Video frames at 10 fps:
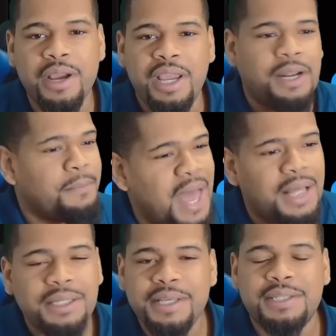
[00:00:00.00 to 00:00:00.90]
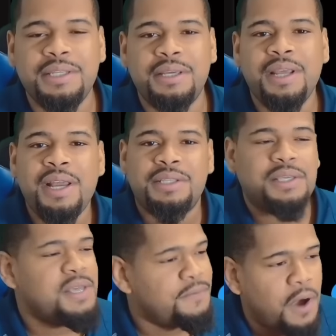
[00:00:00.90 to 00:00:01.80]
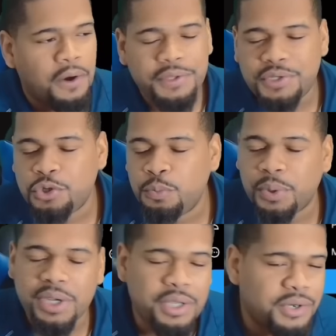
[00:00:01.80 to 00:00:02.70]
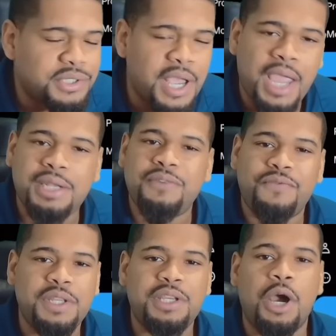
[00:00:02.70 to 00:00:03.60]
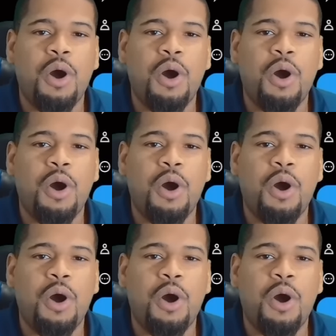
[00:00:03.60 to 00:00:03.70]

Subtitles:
And I'm not listening to give y'all this super entertaining video.